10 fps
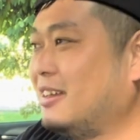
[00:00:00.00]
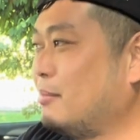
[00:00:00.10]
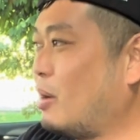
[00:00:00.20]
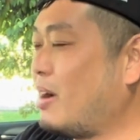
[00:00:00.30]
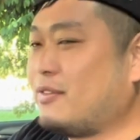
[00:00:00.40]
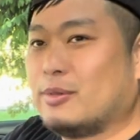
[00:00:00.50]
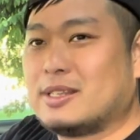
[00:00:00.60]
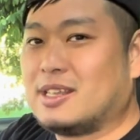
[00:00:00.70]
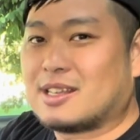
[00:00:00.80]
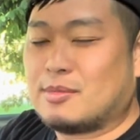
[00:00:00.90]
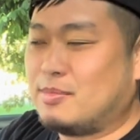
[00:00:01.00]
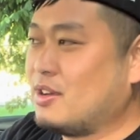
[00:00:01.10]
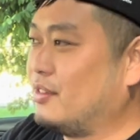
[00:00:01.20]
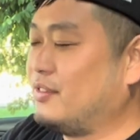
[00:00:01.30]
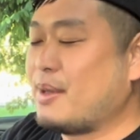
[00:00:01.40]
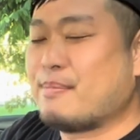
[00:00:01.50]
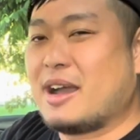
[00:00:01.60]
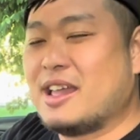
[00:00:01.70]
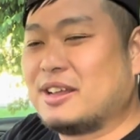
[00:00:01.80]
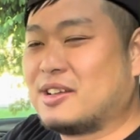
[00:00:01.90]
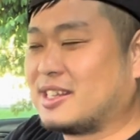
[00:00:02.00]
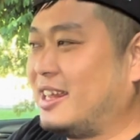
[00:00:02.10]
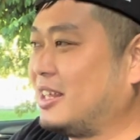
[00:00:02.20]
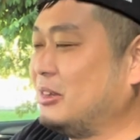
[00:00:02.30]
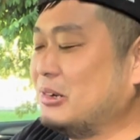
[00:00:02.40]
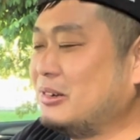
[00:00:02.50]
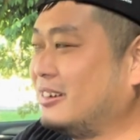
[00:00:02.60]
wife always says I'm a bit of a vampire because I like to